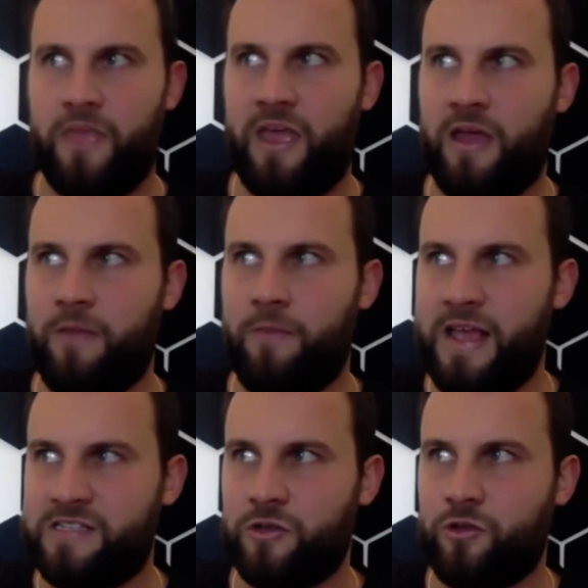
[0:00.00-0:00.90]
and
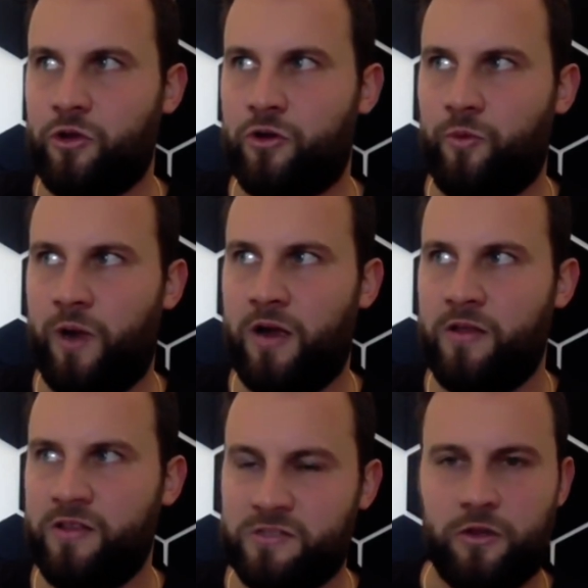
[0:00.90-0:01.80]
makes it look where
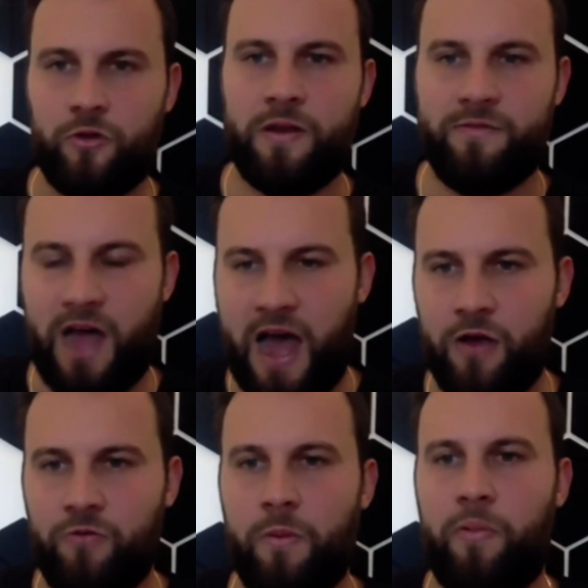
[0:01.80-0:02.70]
there's a little bit of a
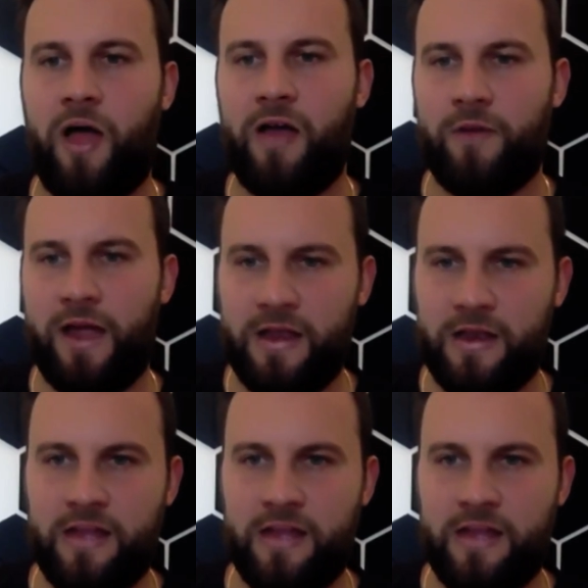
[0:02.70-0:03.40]
higher reply rate.